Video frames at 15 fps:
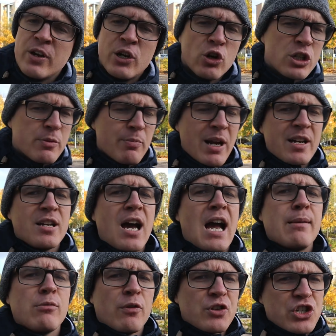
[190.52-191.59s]
We don't spend
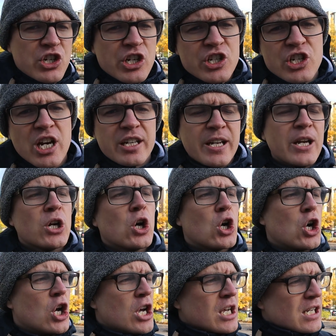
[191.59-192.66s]
time on chit-chatting
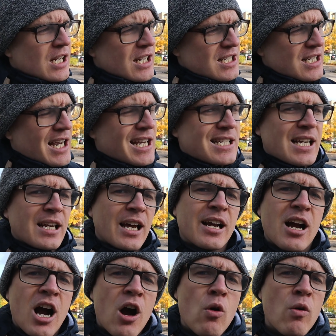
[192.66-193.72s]
or less asking like
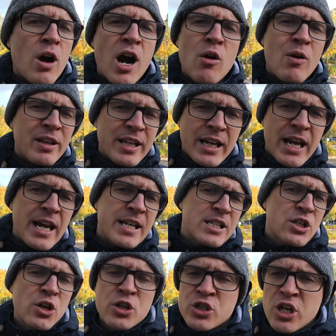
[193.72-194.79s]
how are the
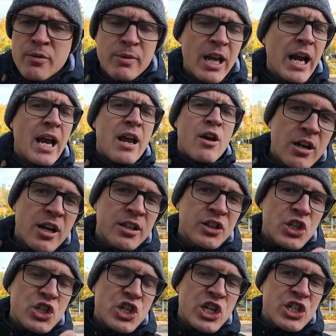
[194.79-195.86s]
kids or something. Cut
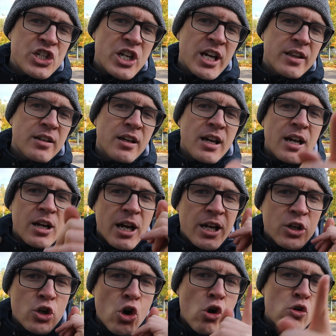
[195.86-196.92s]
the chit-chat
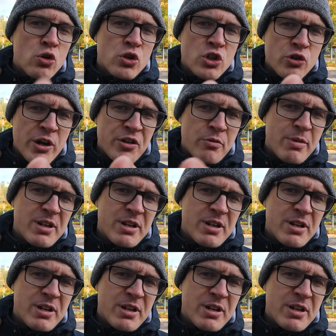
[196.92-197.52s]
and go straight to